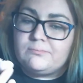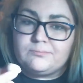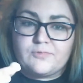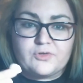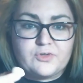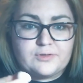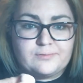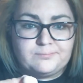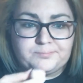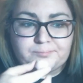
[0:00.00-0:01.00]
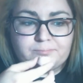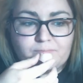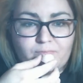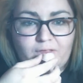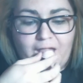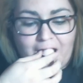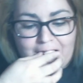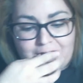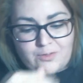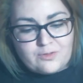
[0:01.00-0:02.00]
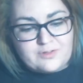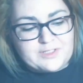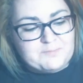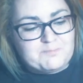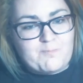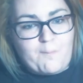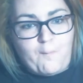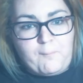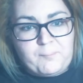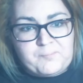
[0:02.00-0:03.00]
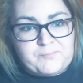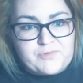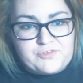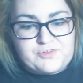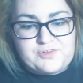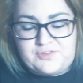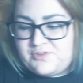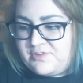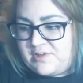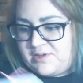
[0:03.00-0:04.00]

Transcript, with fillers: They're good. Alright, so that's our snack.